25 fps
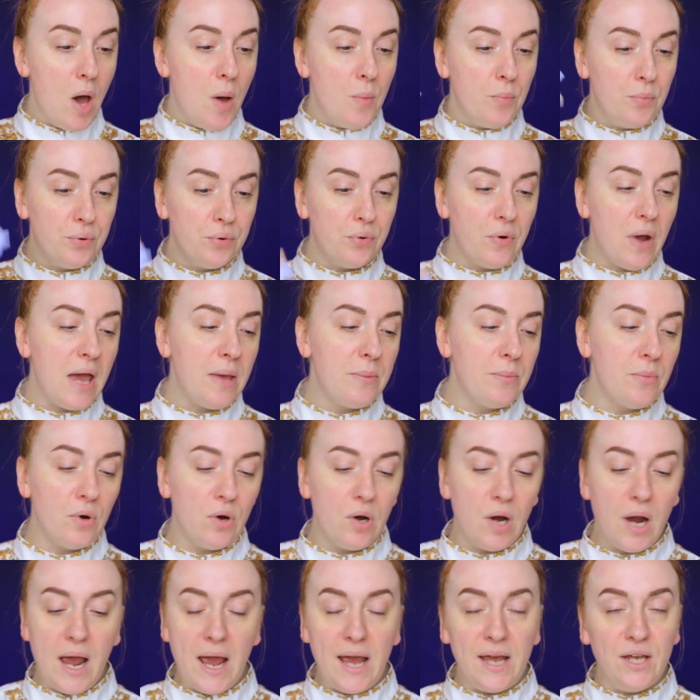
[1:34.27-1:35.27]

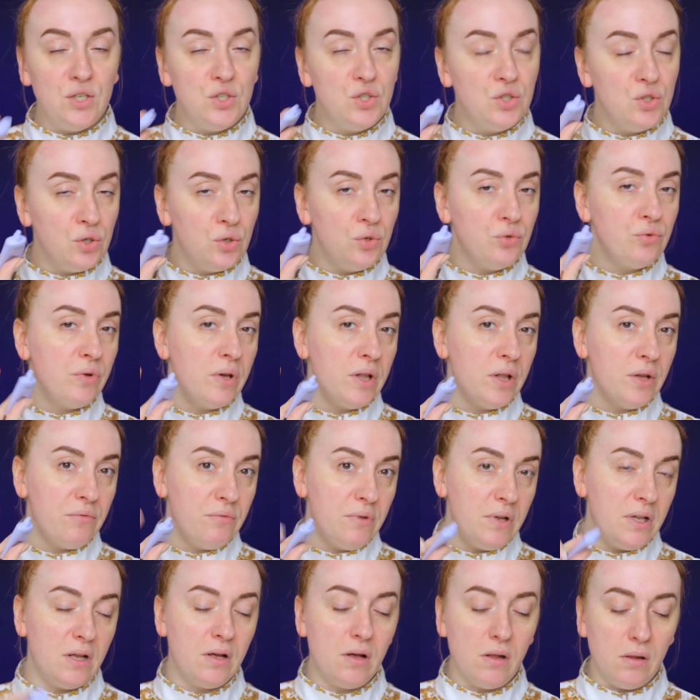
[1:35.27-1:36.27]
primer. I do
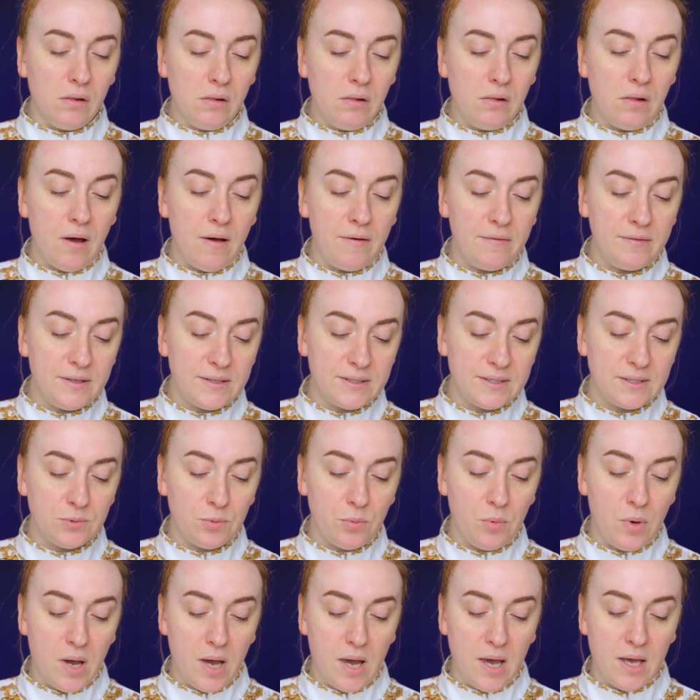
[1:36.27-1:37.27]
really love
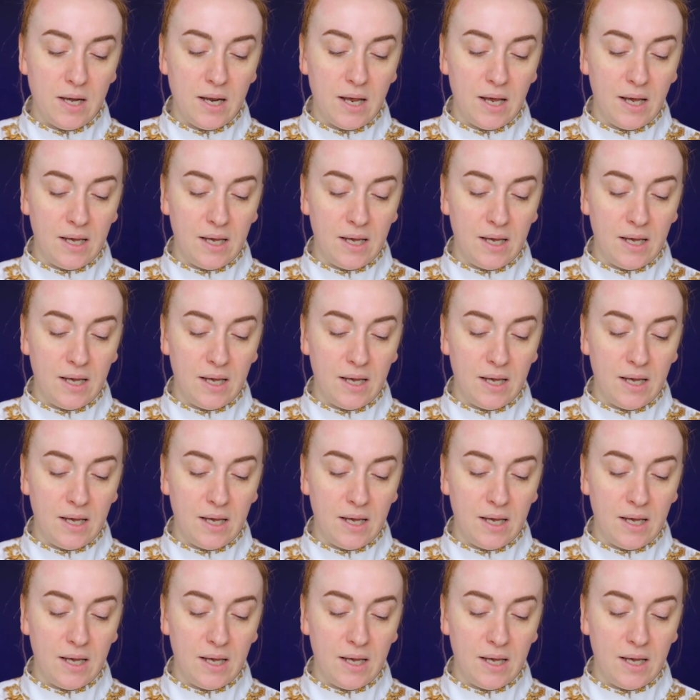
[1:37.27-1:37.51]
this one.